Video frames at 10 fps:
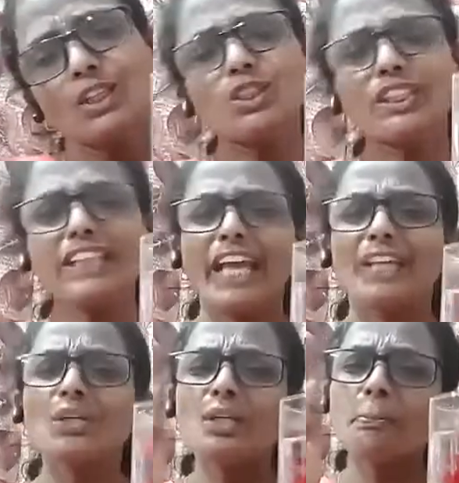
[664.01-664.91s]
So can
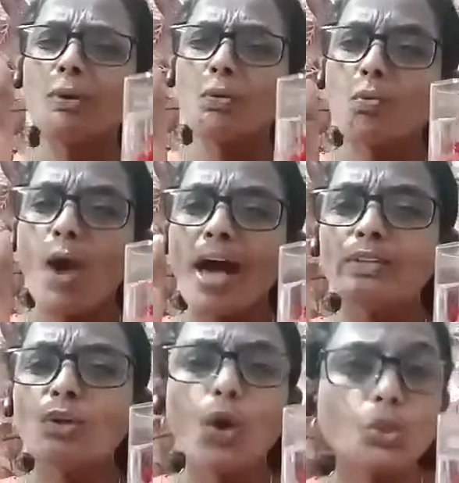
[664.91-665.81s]
you give me one
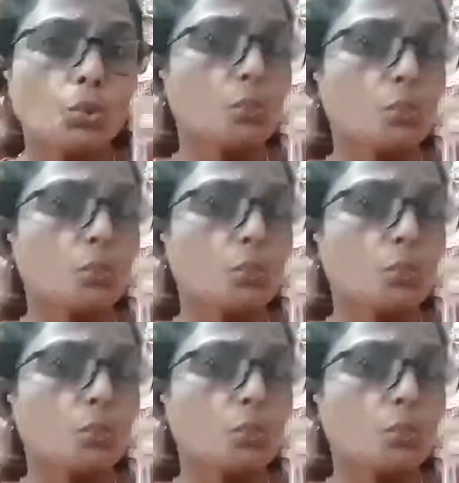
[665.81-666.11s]
or two